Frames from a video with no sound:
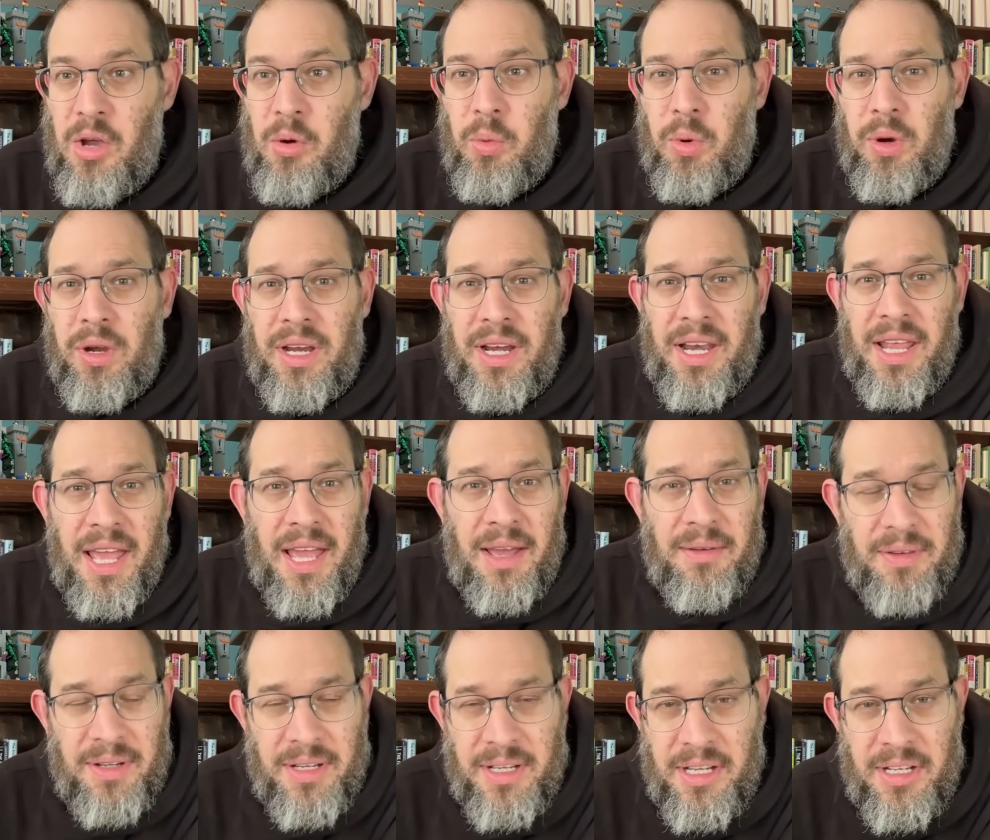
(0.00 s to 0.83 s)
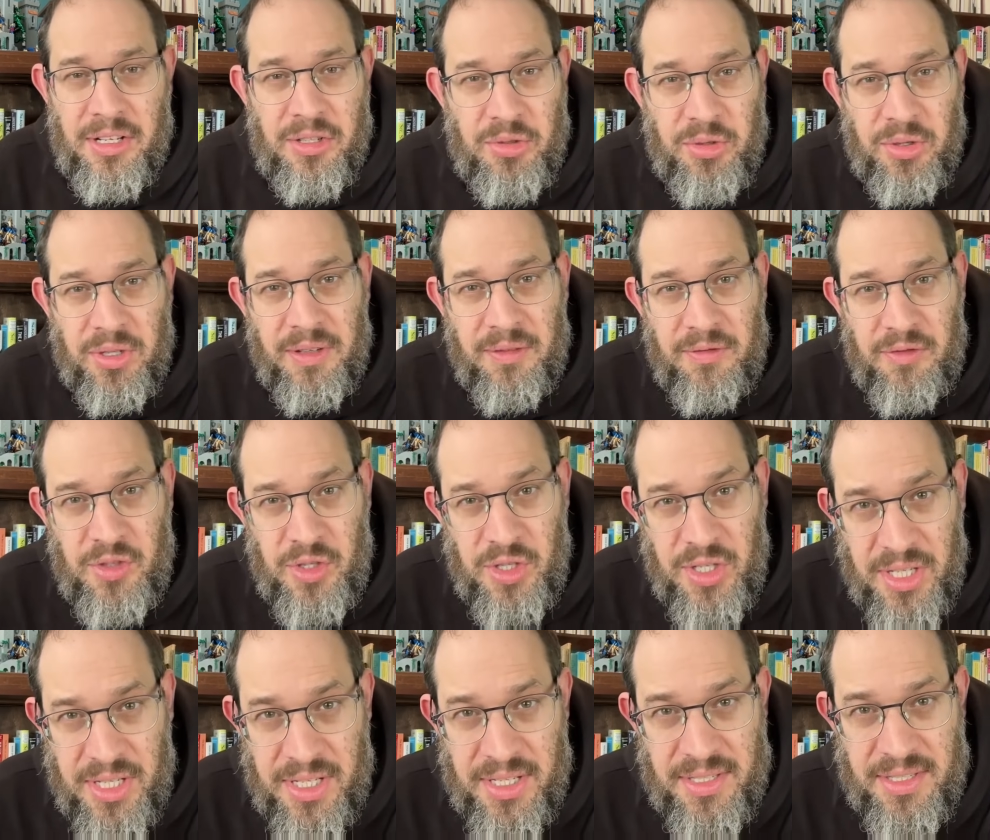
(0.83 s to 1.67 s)
we're going to have a country of
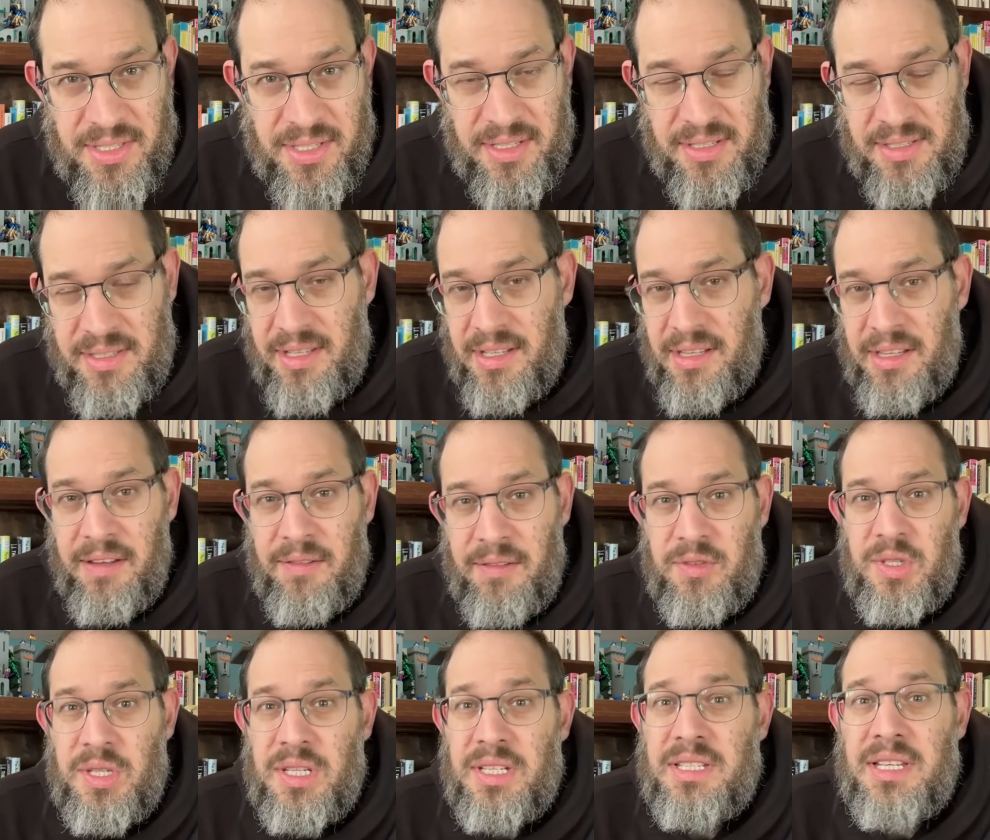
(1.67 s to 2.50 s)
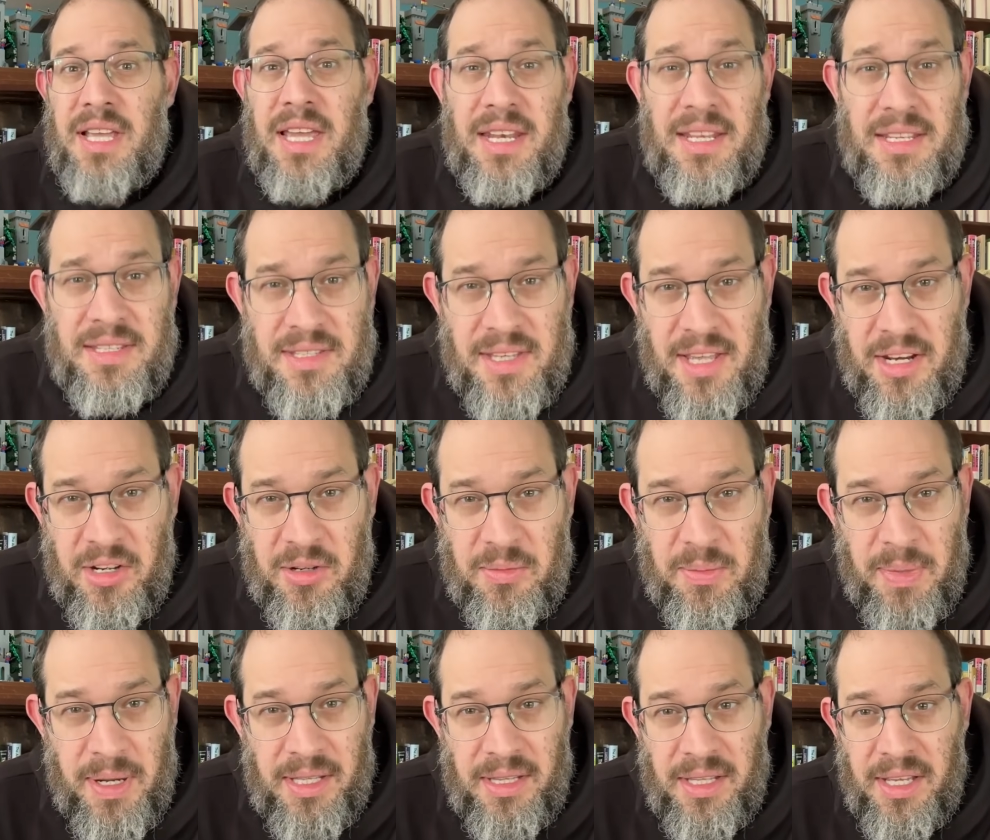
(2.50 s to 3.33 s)
geniuses that lives in a data center
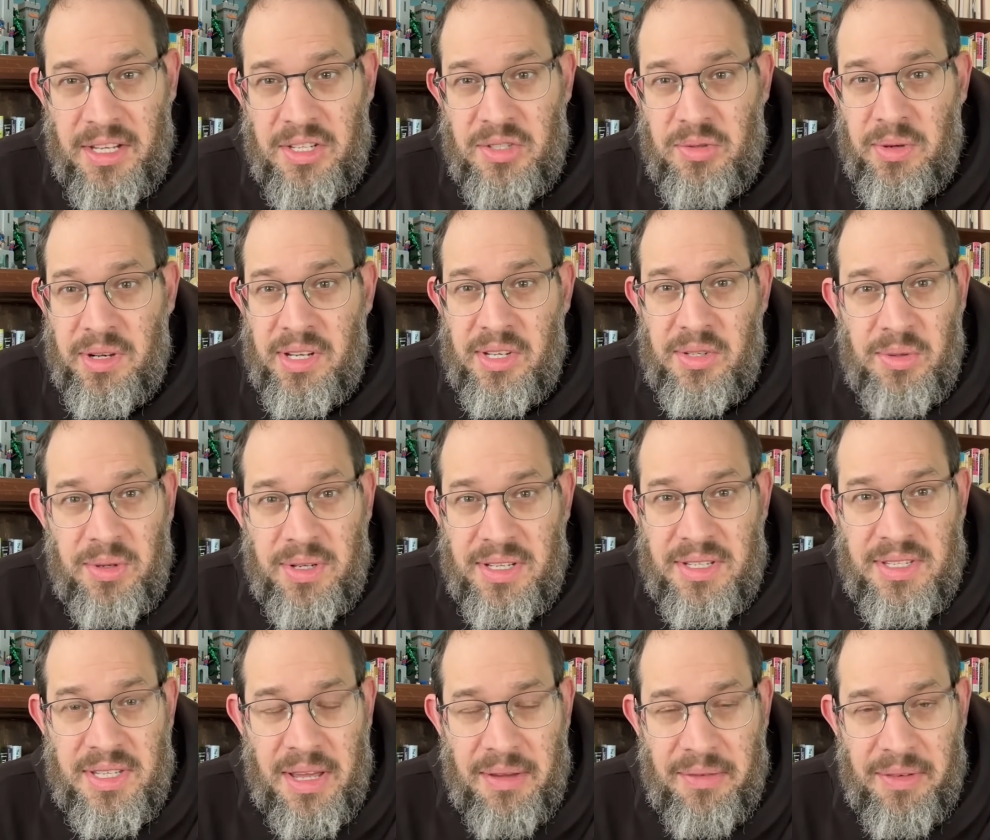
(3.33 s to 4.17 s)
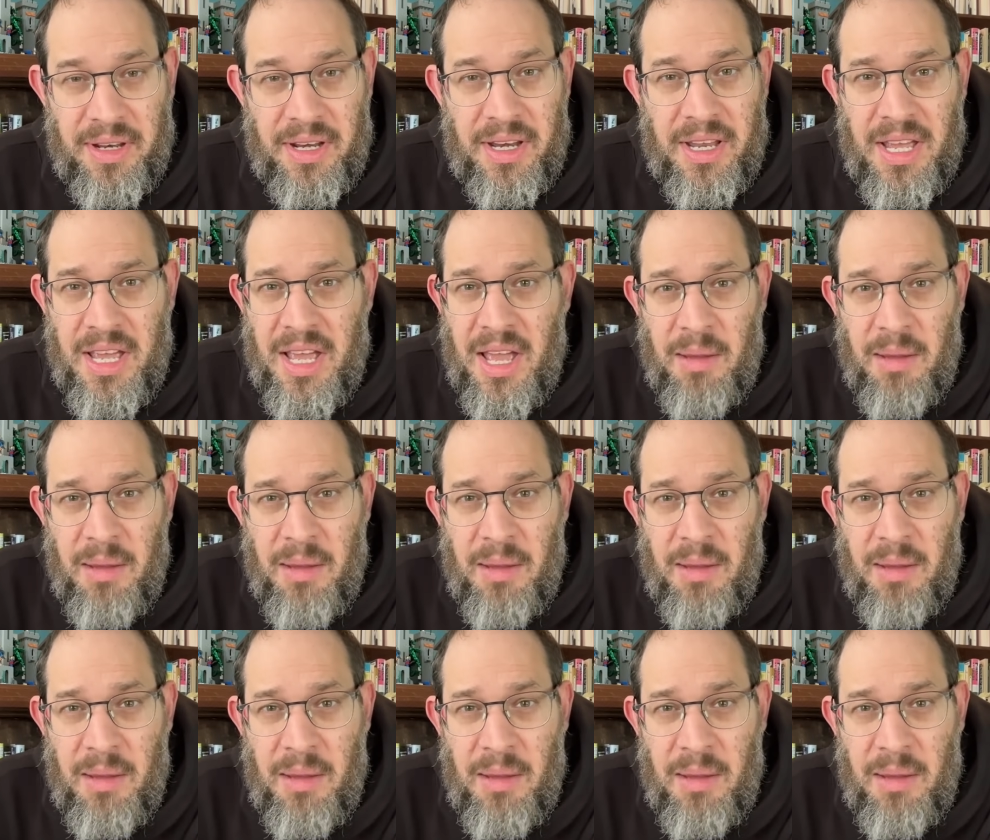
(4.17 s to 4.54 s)
by late 2027.